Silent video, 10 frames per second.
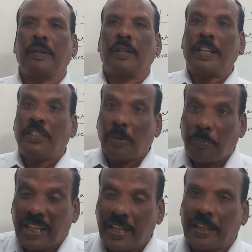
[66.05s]
In the
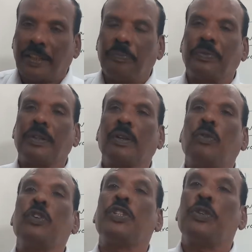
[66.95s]
beginning,
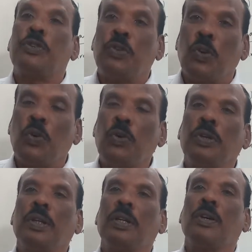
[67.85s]
we should know
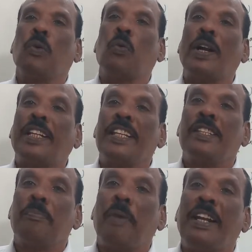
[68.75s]
what
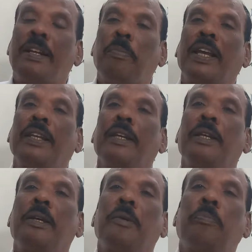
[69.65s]
is meant by
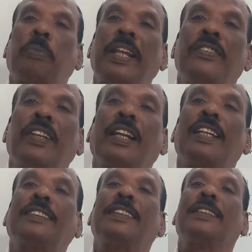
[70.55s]
price
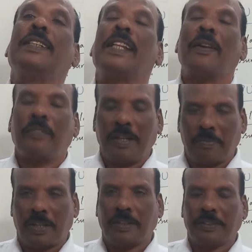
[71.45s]
elasticity of
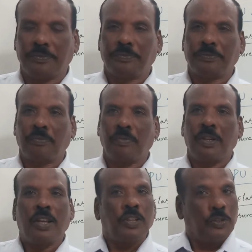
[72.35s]
demand.
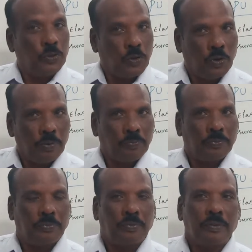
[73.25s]
You know,
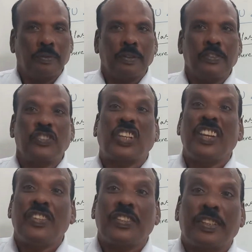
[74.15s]

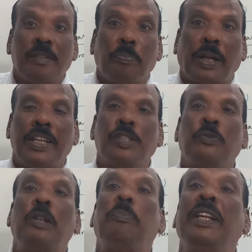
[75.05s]
changes in price
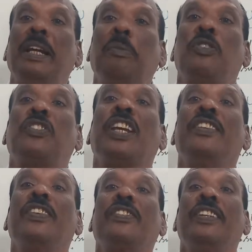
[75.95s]
will bring about
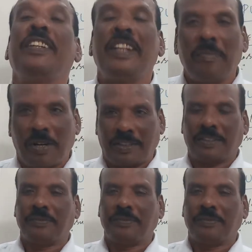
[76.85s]
changes in demand.